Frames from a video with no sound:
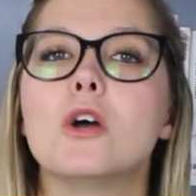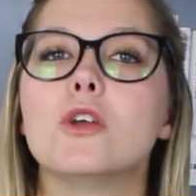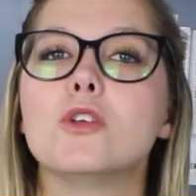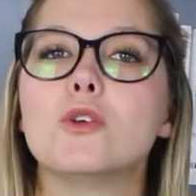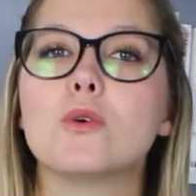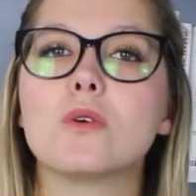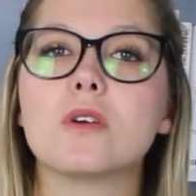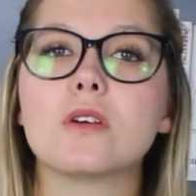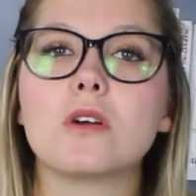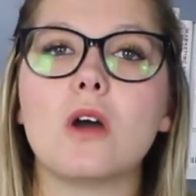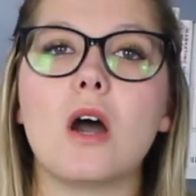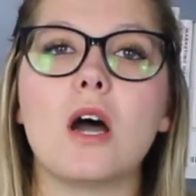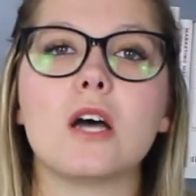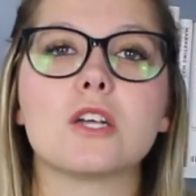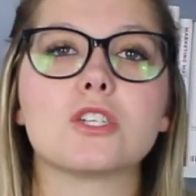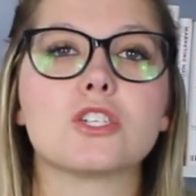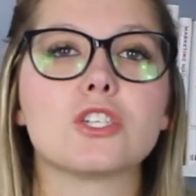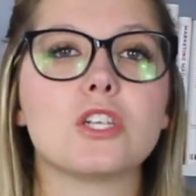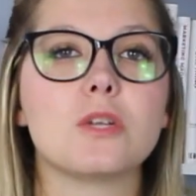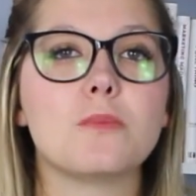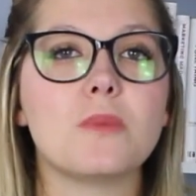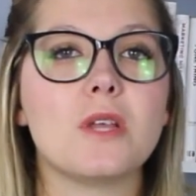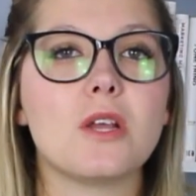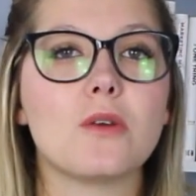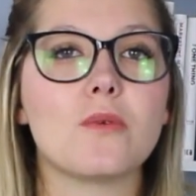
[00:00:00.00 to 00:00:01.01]
Your cost
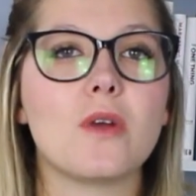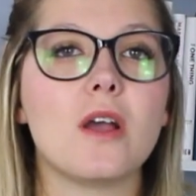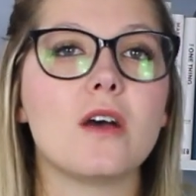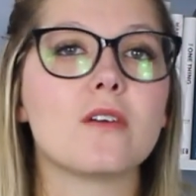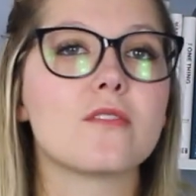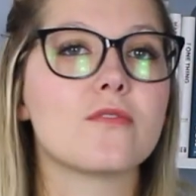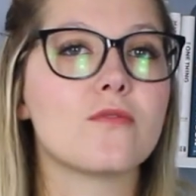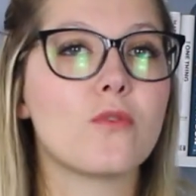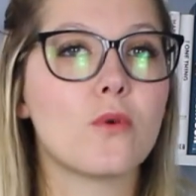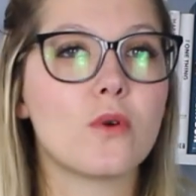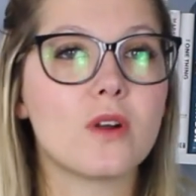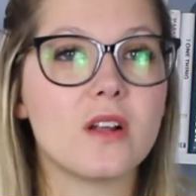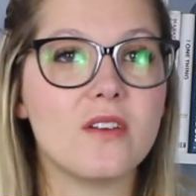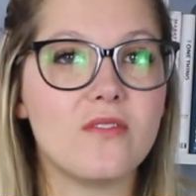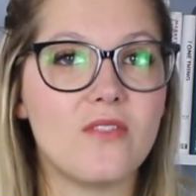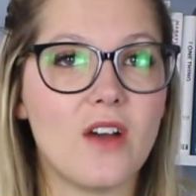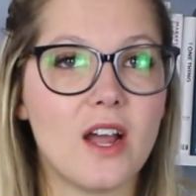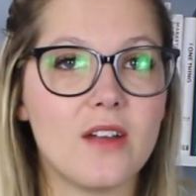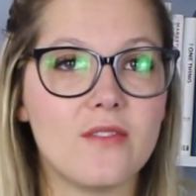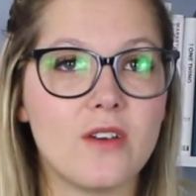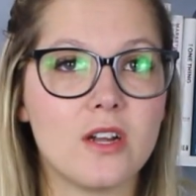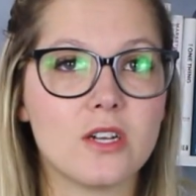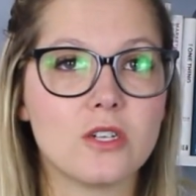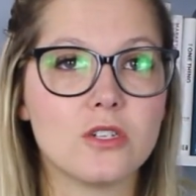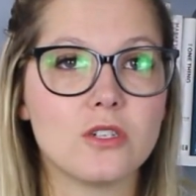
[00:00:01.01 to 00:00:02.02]
should be around $400 to
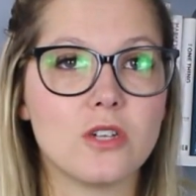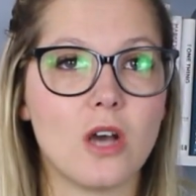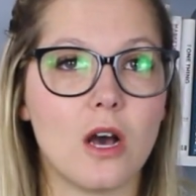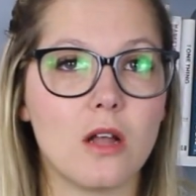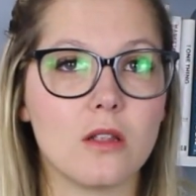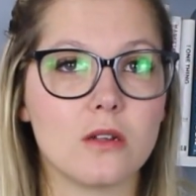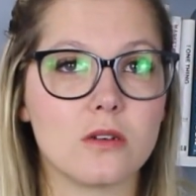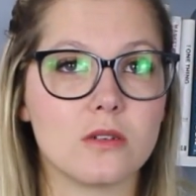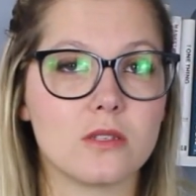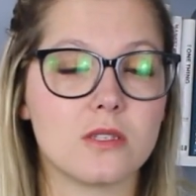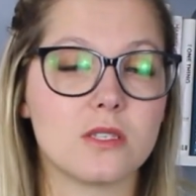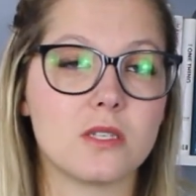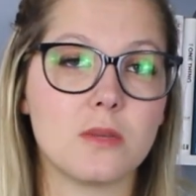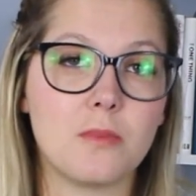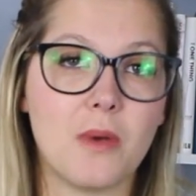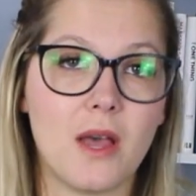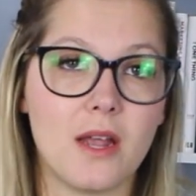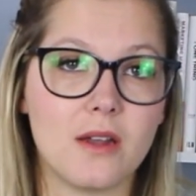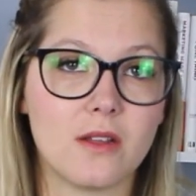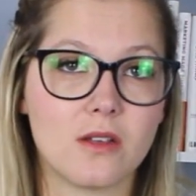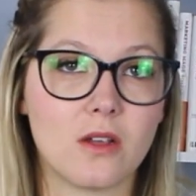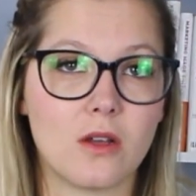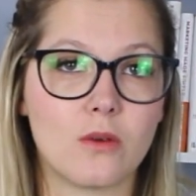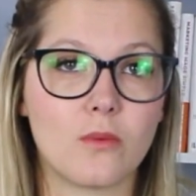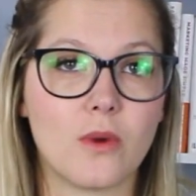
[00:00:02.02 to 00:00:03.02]
$500
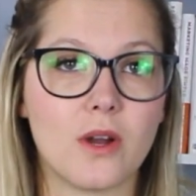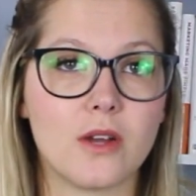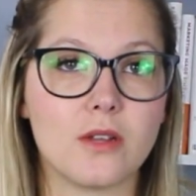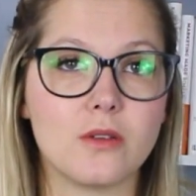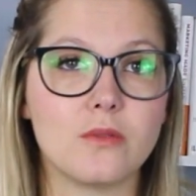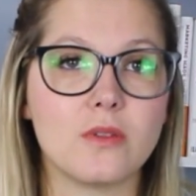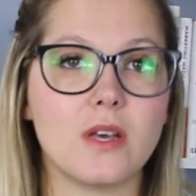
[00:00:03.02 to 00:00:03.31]
depending on where you